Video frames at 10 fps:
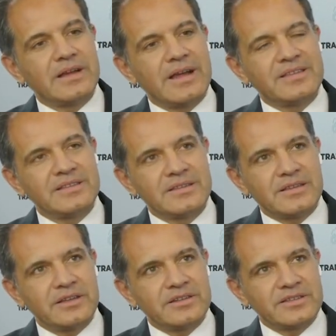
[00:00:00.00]
I think that
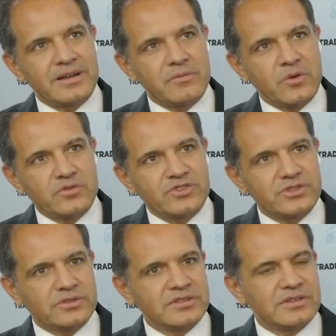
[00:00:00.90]
there is an
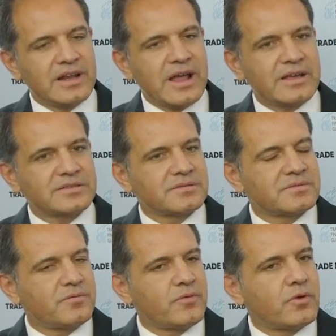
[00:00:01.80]
evolution in the last
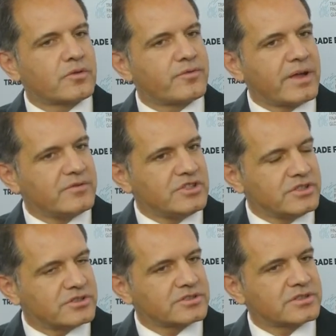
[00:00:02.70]
4 or 5 years,